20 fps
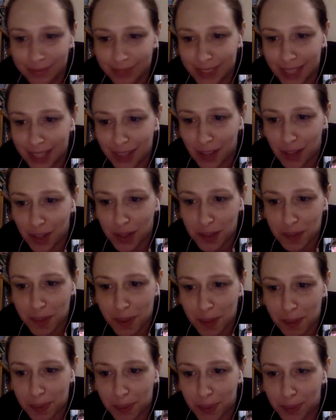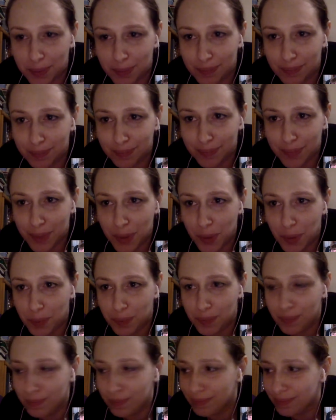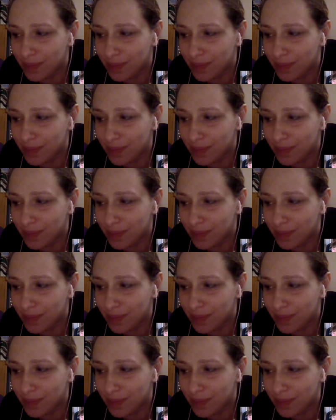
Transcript: tell all the people who